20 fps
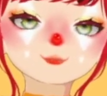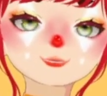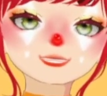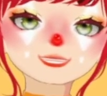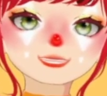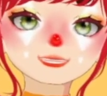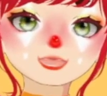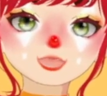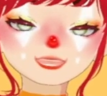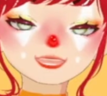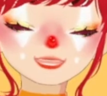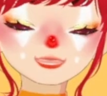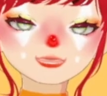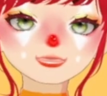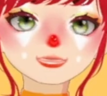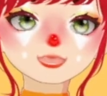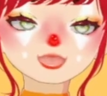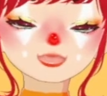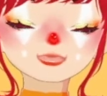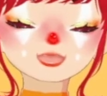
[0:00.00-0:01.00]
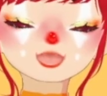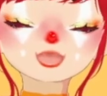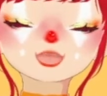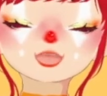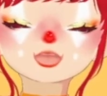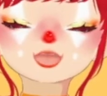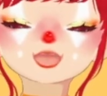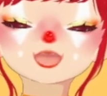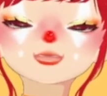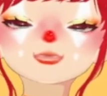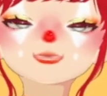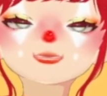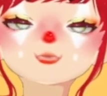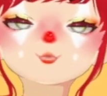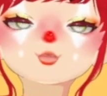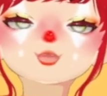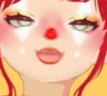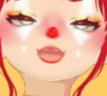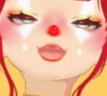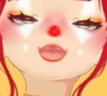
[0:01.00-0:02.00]
anime, and at the time I
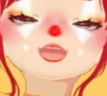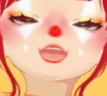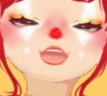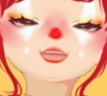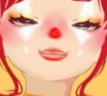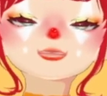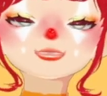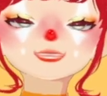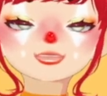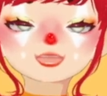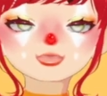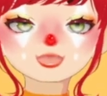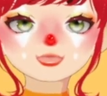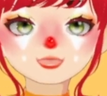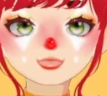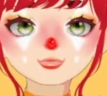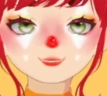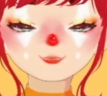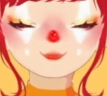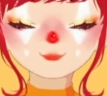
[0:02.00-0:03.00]
loved anime.